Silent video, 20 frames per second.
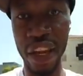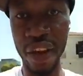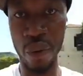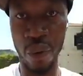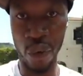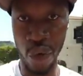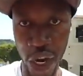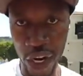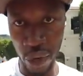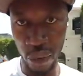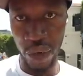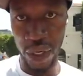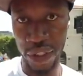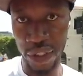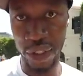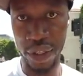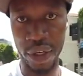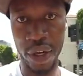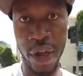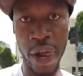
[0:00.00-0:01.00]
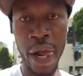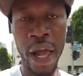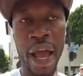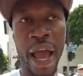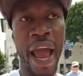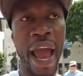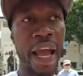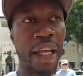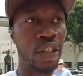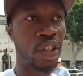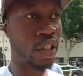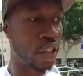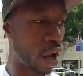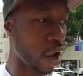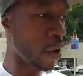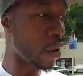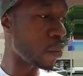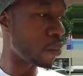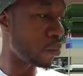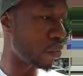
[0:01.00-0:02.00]
in front of us. And
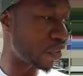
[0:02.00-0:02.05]
so